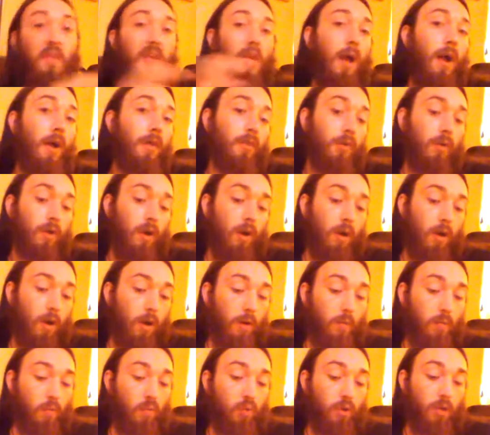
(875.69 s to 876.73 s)
The other
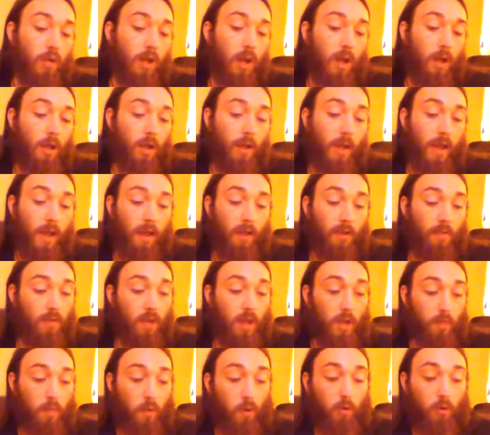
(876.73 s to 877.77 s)
arm would not have
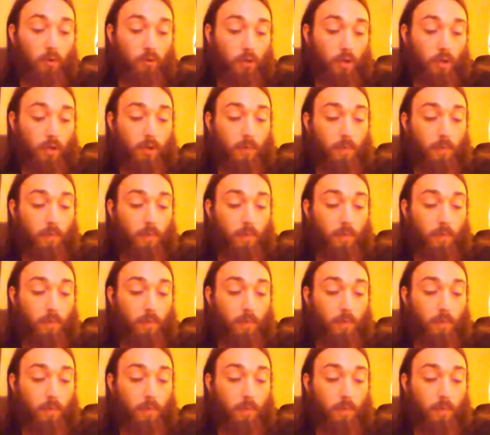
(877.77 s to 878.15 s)
a pauldron.